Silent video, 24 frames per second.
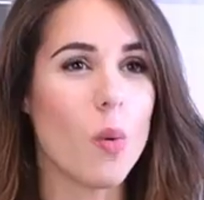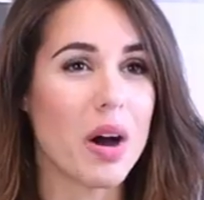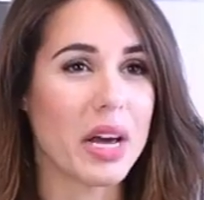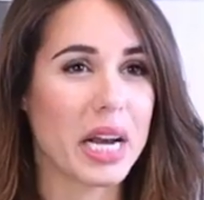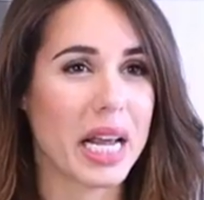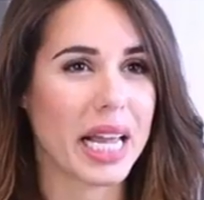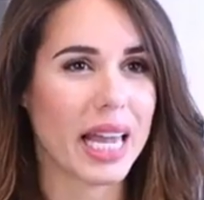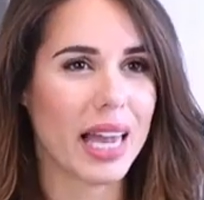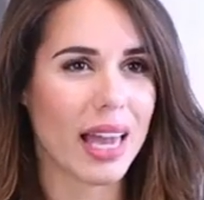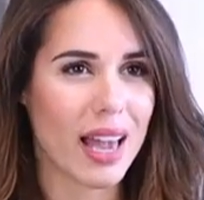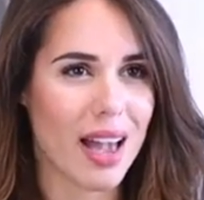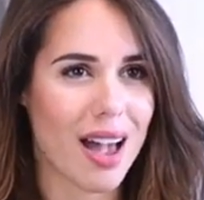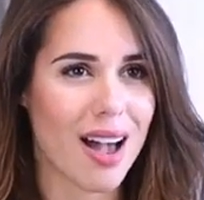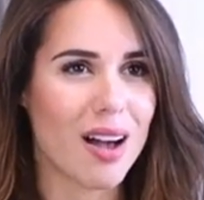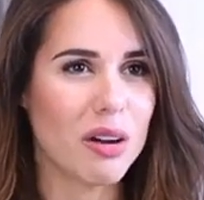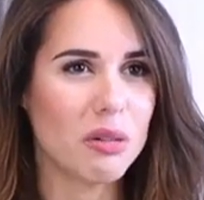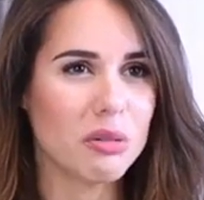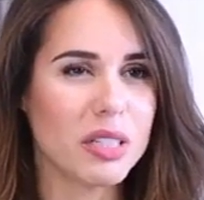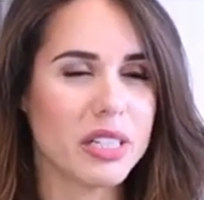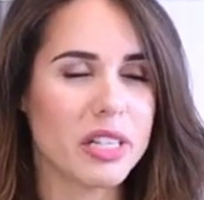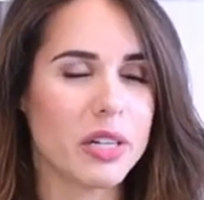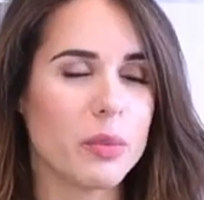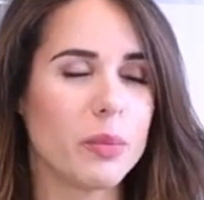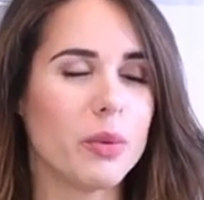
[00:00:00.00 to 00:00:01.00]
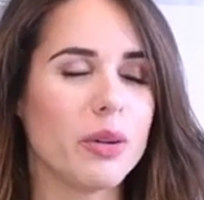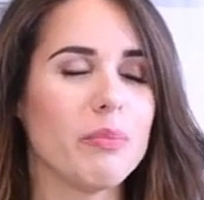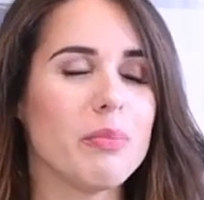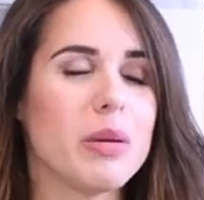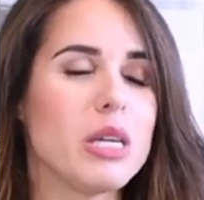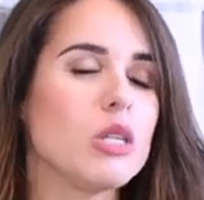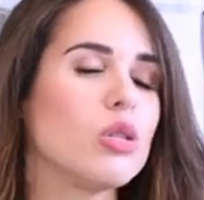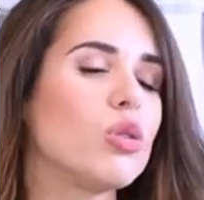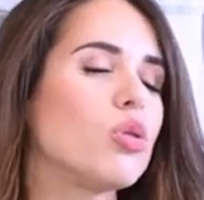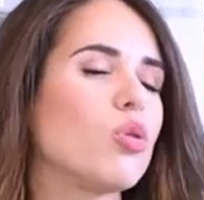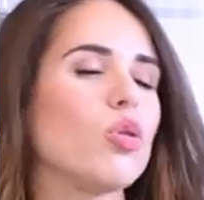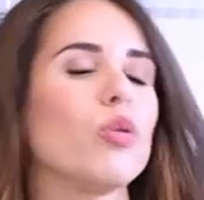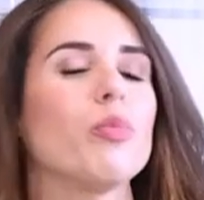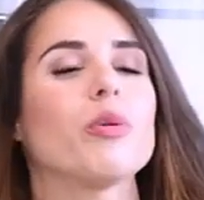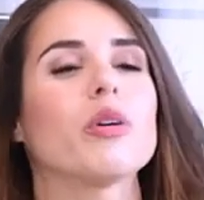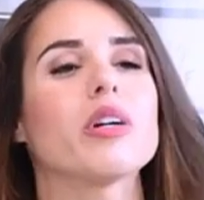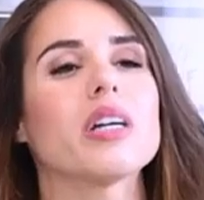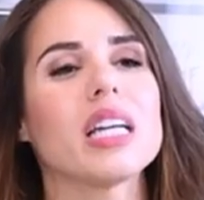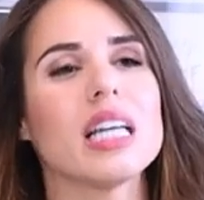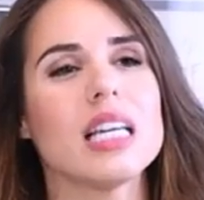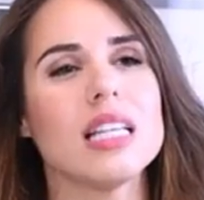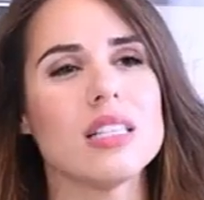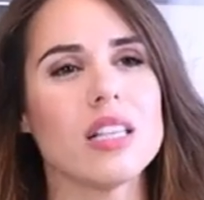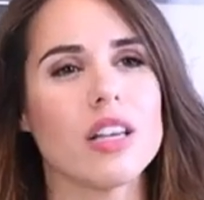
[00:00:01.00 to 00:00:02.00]
one account and it would be
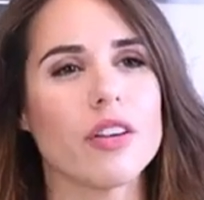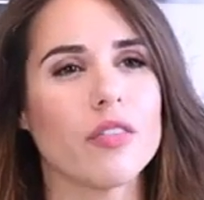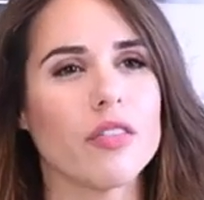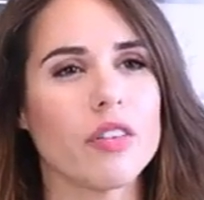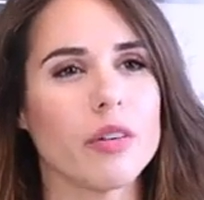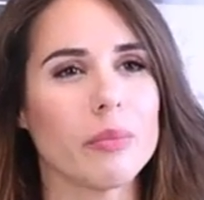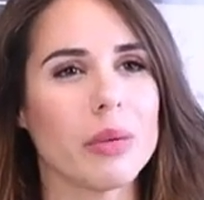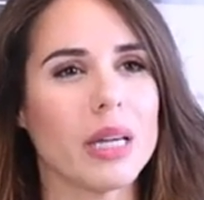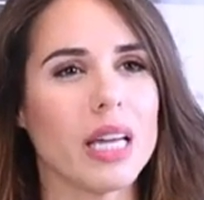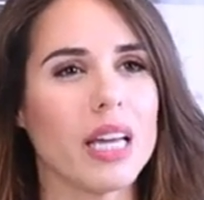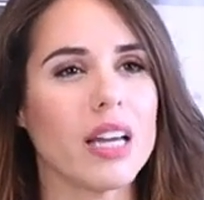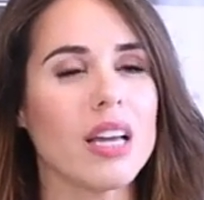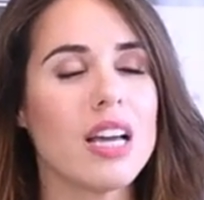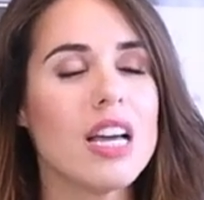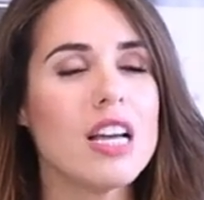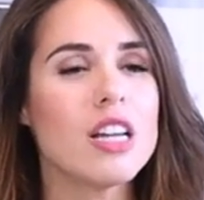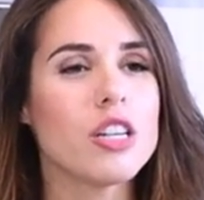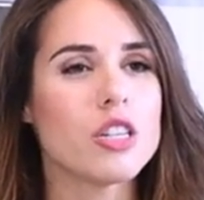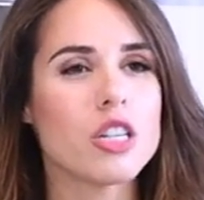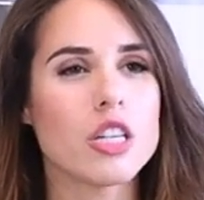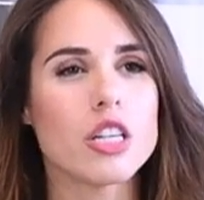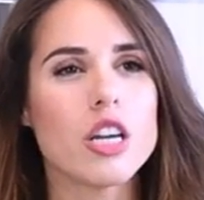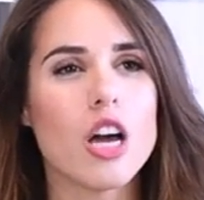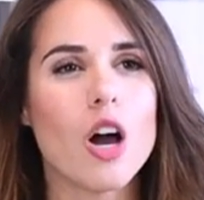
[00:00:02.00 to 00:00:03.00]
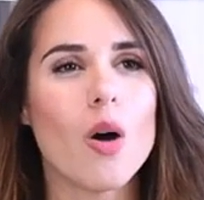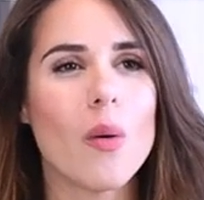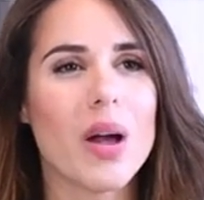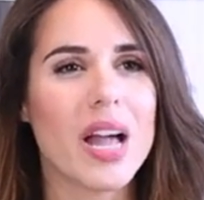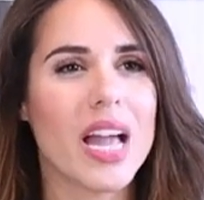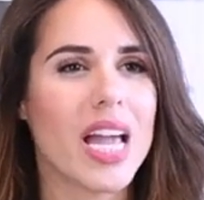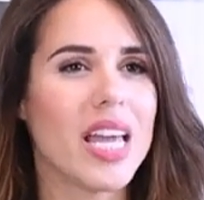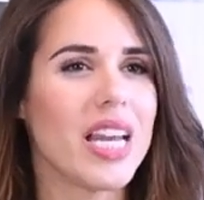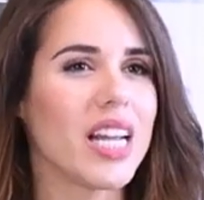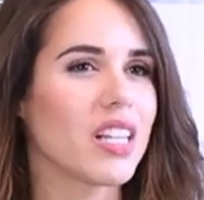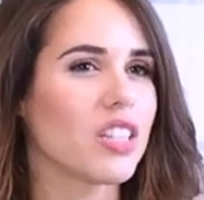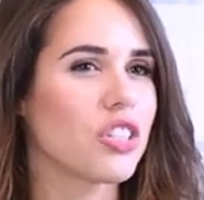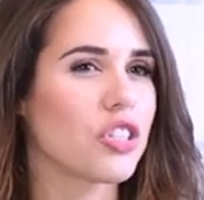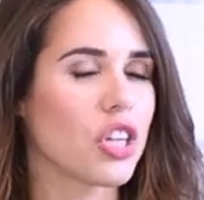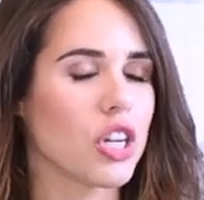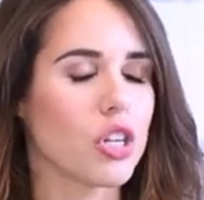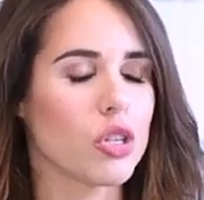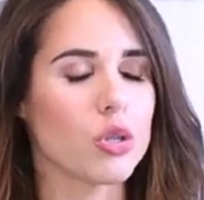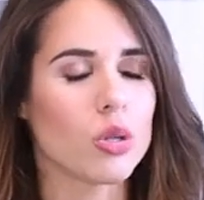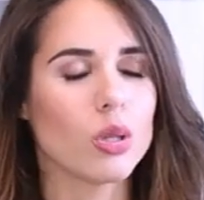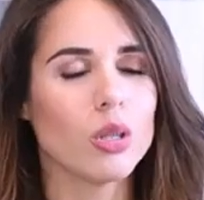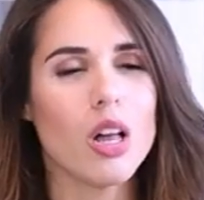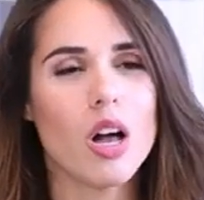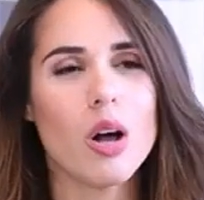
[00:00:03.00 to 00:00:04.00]
super easy for me to go in,
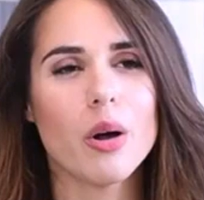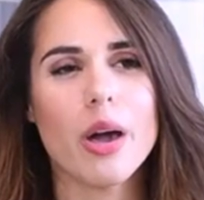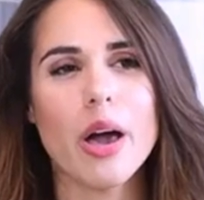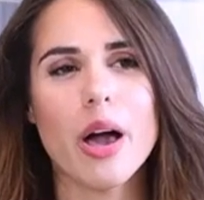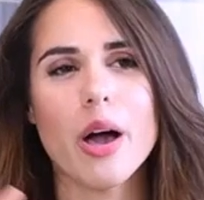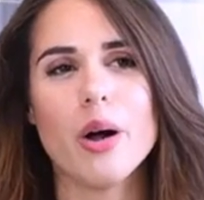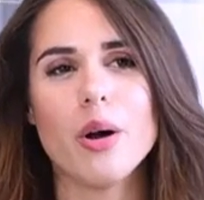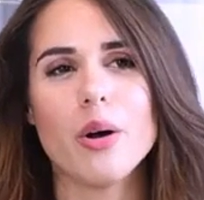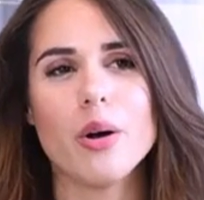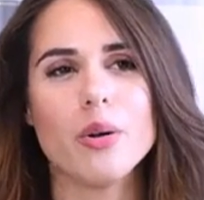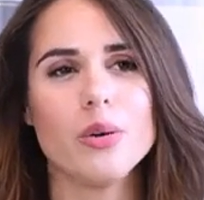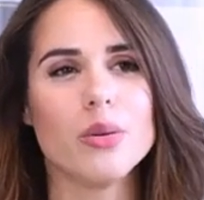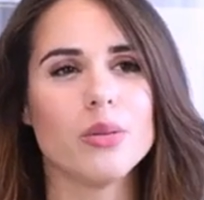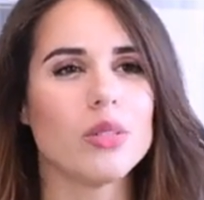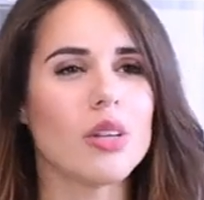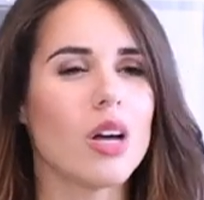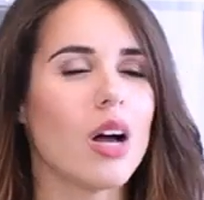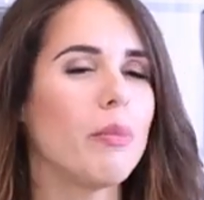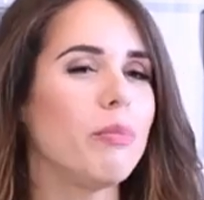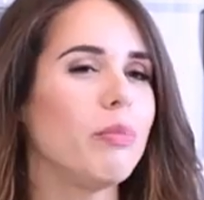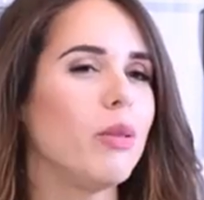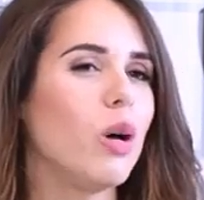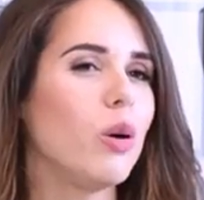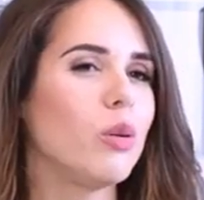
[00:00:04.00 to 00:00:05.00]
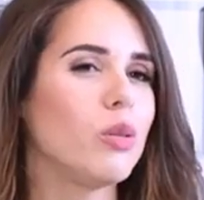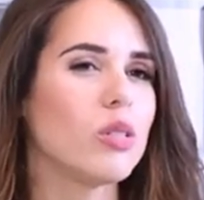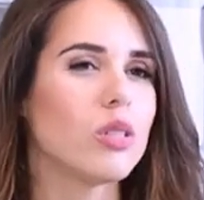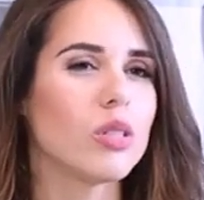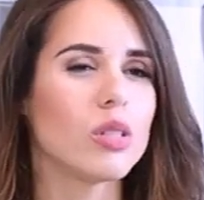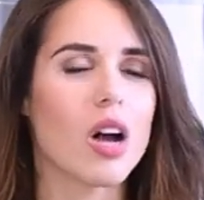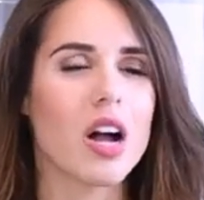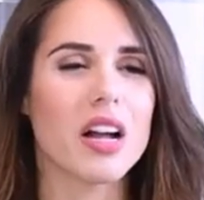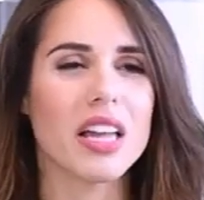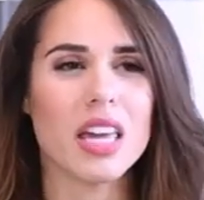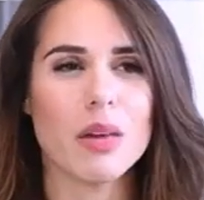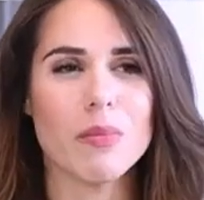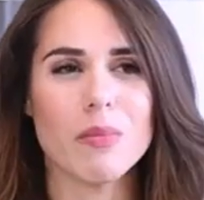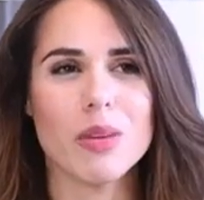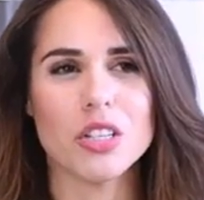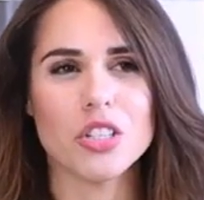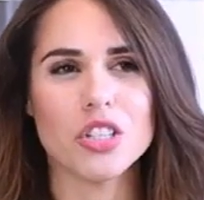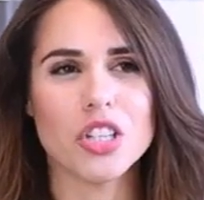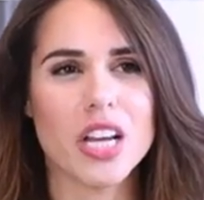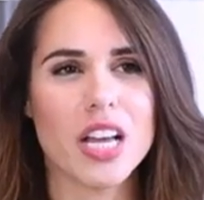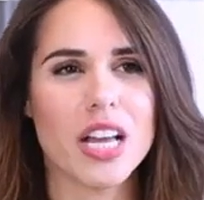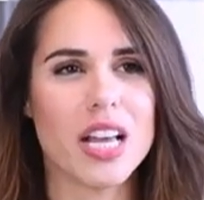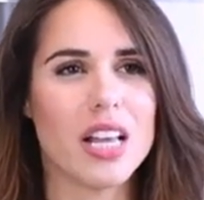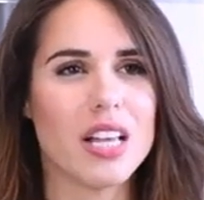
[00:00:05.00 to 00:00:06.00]
exchange logos, upload stock
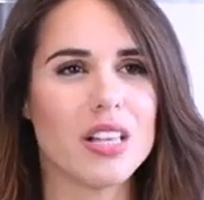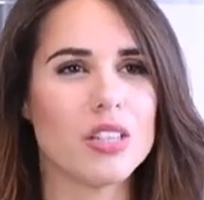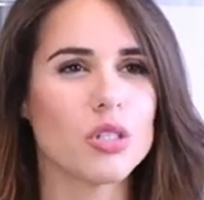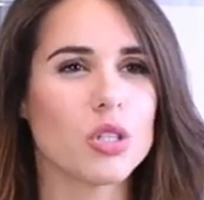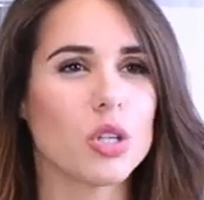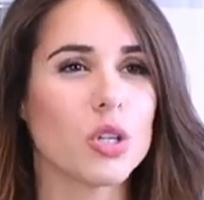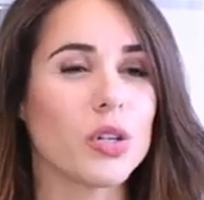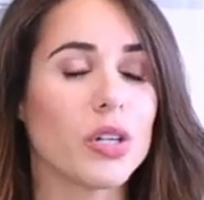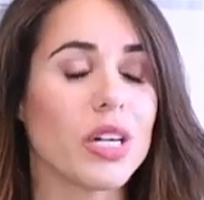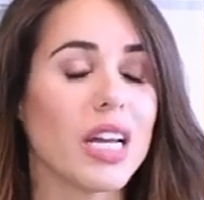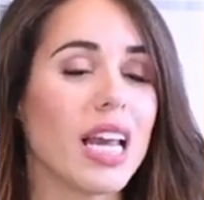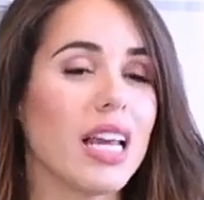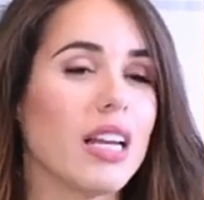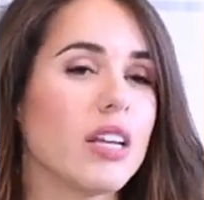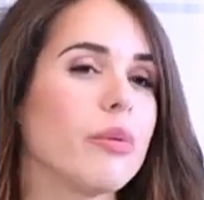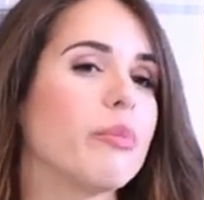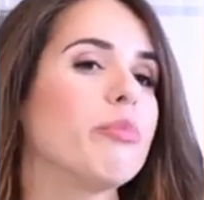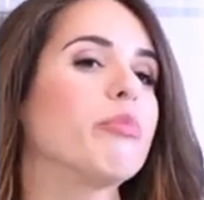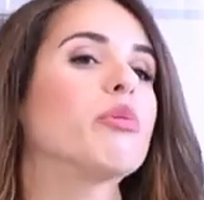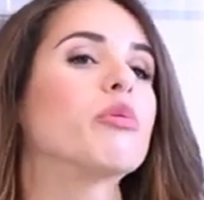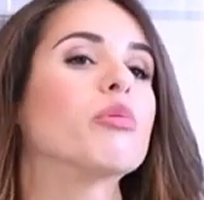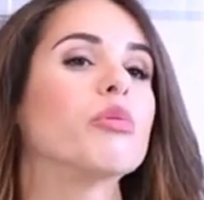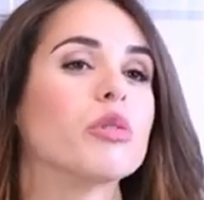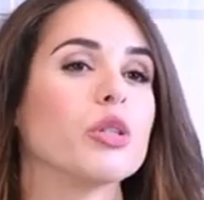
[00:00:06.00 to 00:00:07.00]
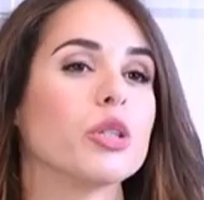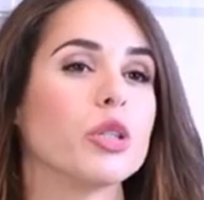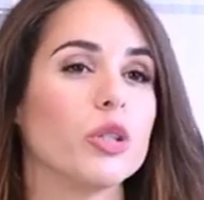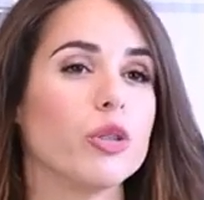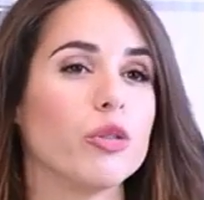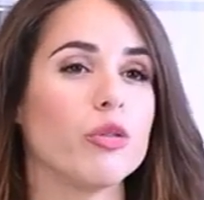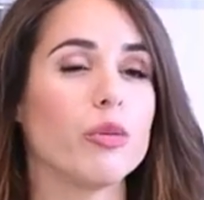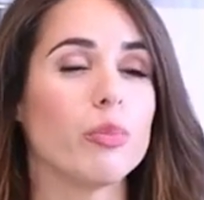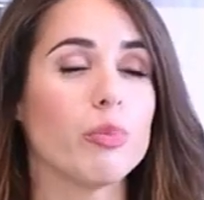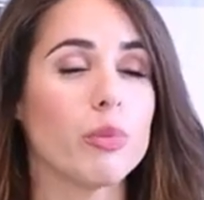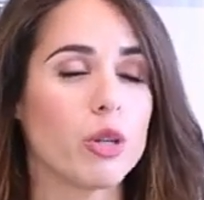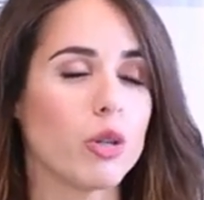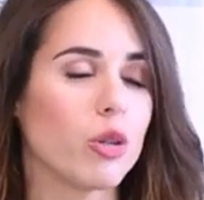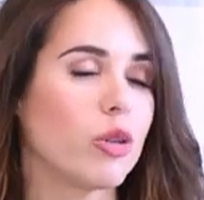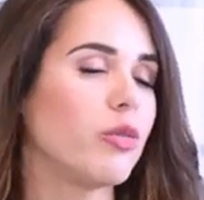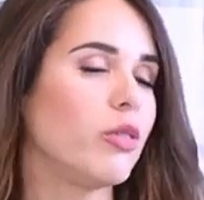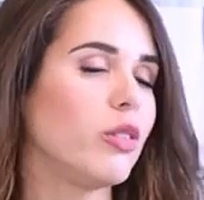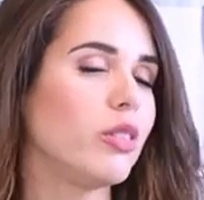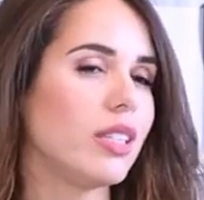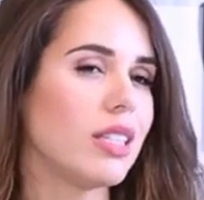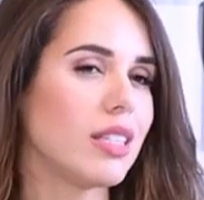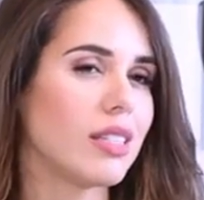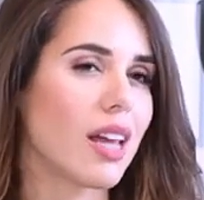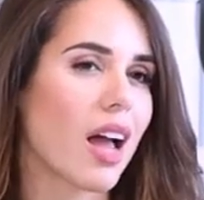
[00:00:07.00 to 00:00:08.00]
images, create and approve
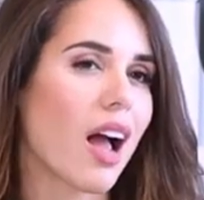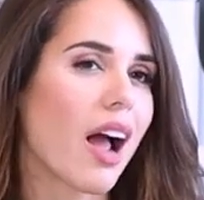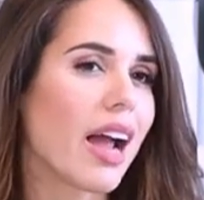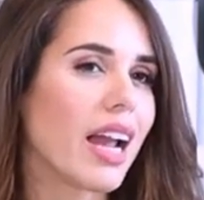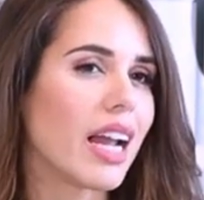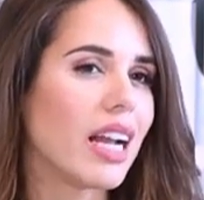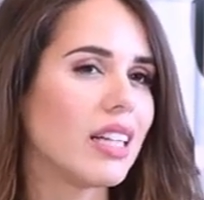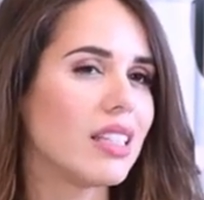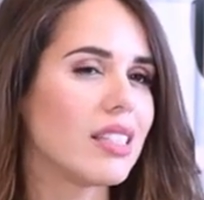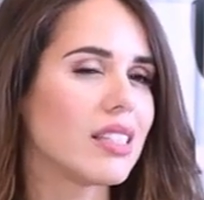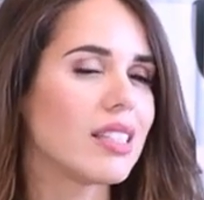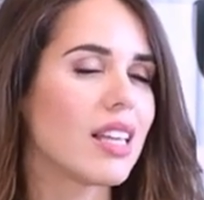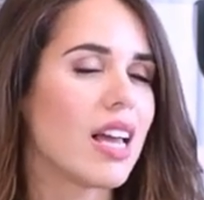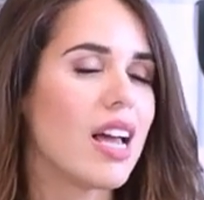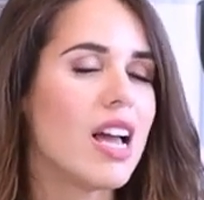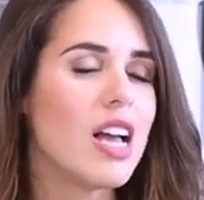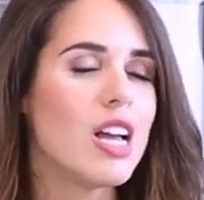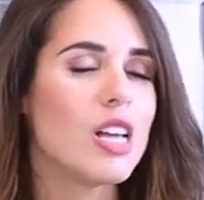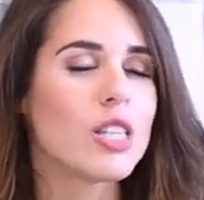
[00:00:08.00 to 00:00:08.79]
beautiful designs.